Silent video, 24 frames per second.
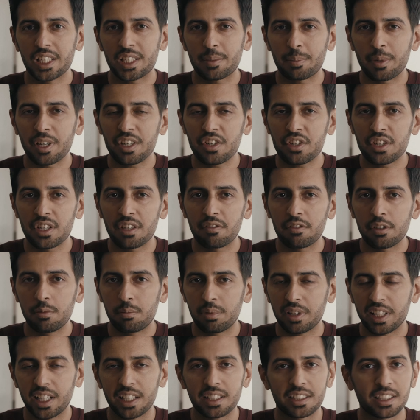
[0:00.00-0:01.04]
especially if you
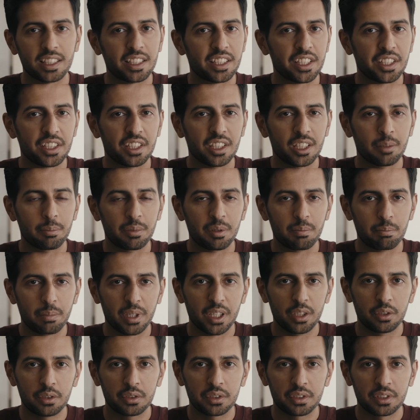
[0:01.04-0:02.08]
plan to clean it up in
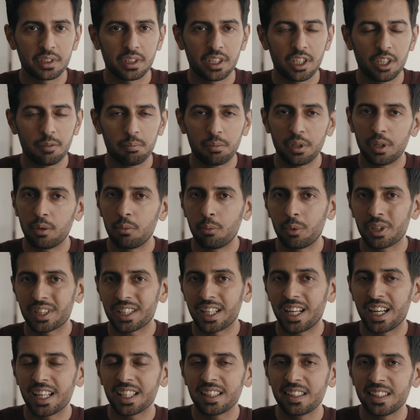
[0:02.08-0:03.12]
post. But with
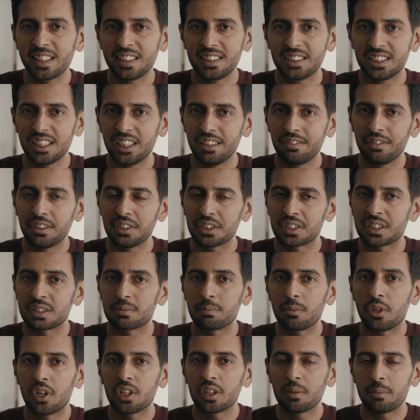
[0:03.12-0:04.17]
highlights, even a
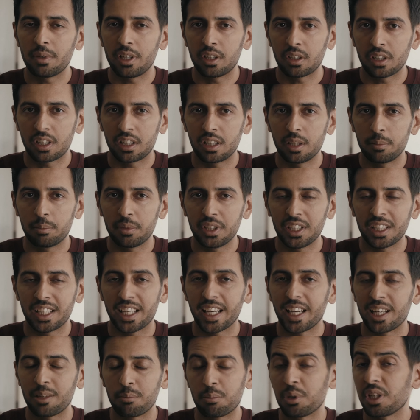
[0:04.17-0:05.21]
small amount of clipping
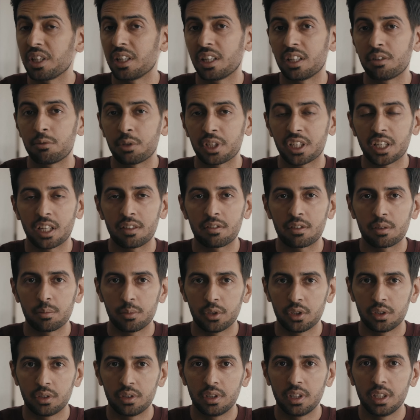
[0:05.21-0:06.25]
can be
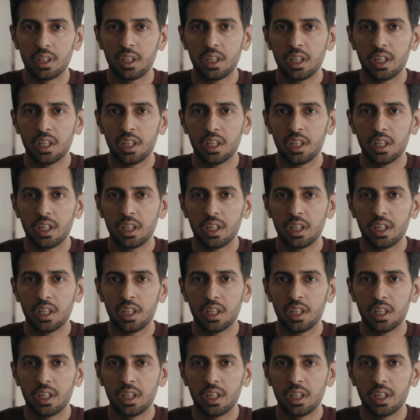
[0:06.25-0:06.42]
unrecoverable.